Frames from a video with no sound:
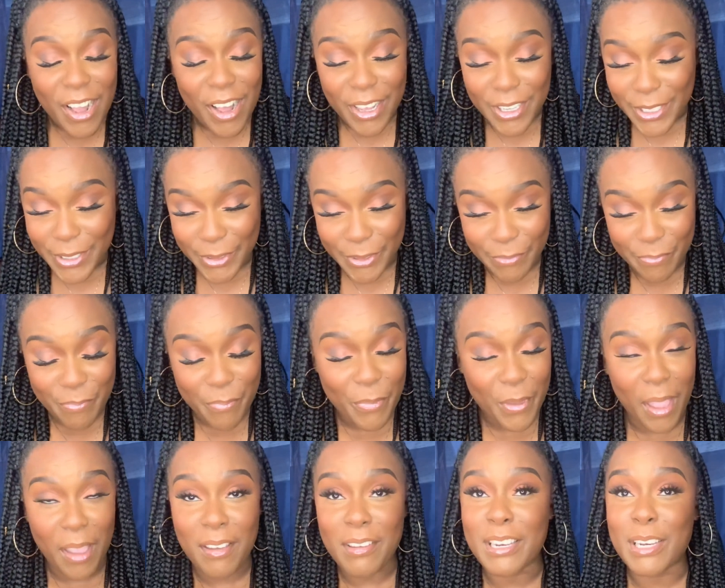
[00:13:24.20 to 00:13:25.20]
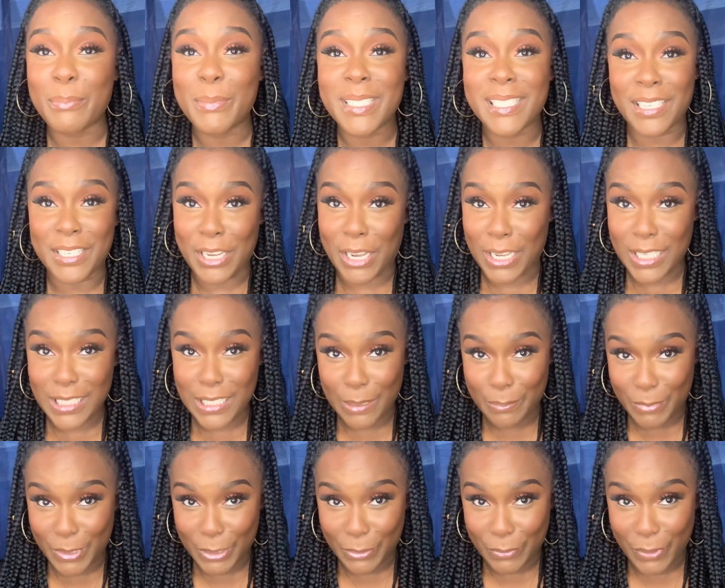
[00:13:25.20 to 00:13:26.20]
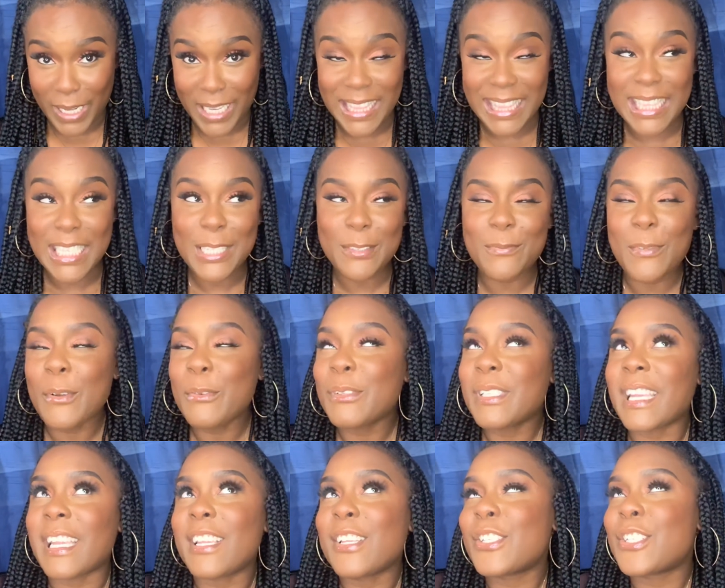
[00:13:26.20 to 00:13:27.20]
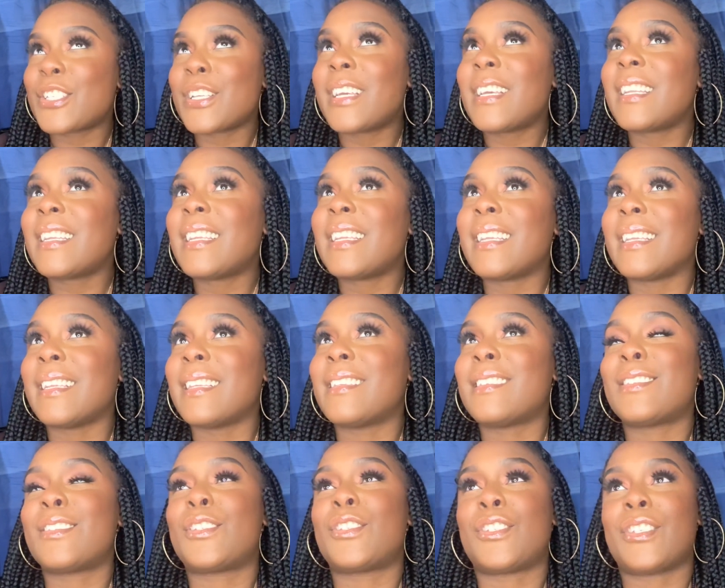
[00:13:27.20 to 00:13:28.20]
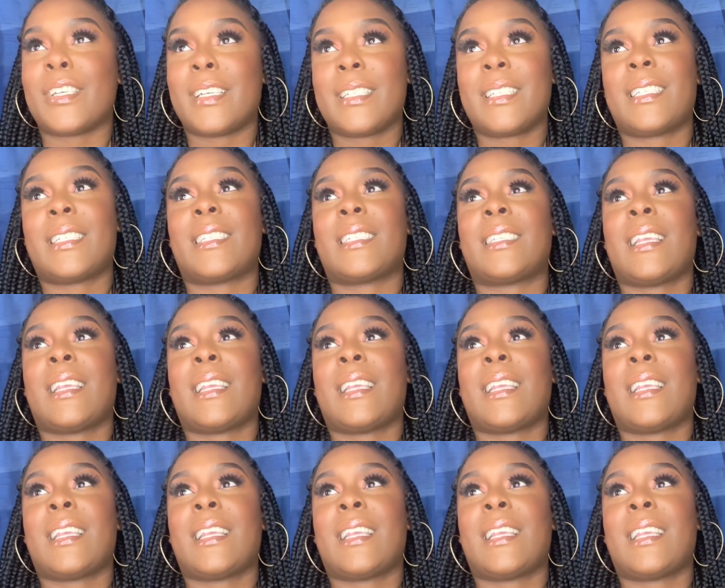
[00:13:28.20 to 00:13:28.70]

am. Um, i let me tell y'all something right this foundation is just